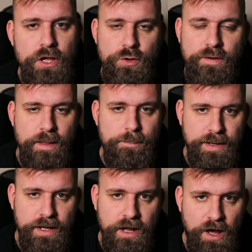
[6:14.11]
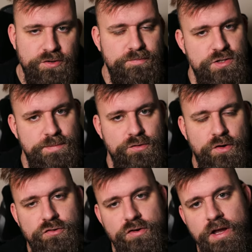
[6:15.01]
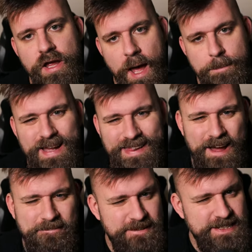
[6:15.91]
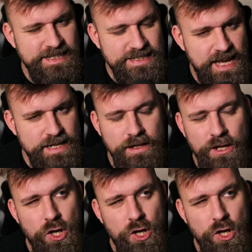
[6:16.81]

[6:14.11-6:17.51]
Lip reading: you could then pick a custom regimental doctrine and make that fit instead,